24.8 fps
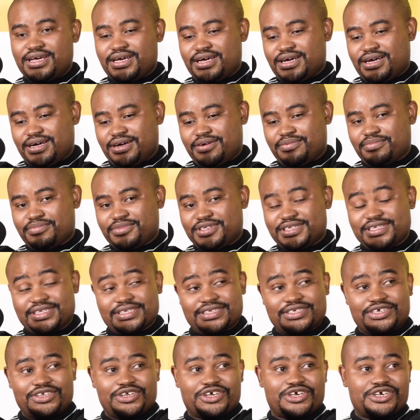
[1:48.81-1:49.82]
This
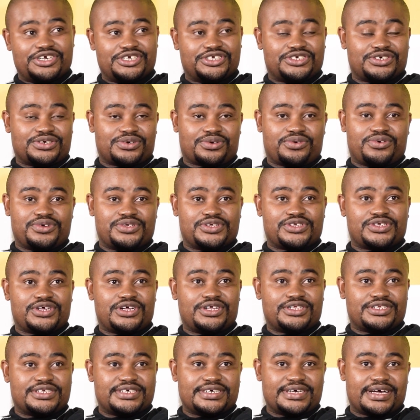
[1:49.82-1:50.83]
is an HR
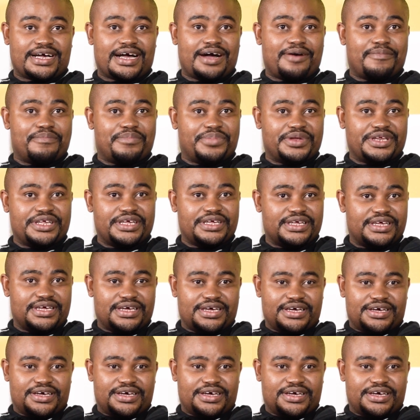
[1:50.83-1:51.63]
consulting company